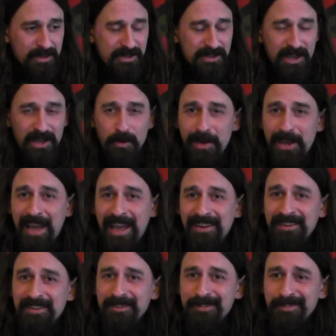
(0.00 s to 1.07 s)
See You
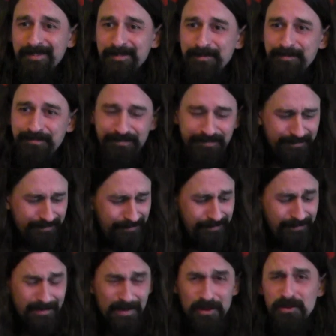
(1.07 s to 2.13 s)
Again,
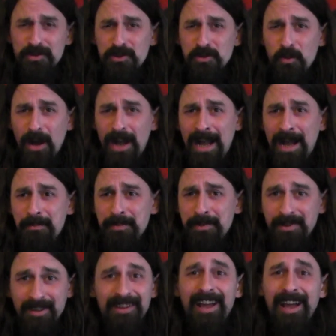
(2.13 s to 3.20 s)
which is quite apt
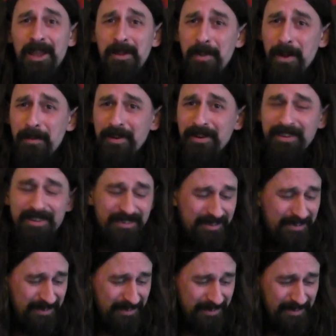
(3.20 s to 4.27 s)
at the
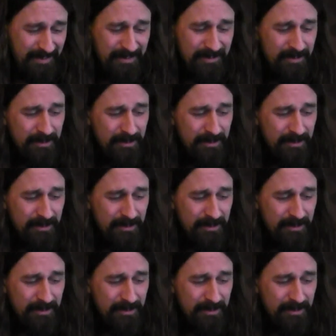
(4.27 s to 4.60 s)
moment.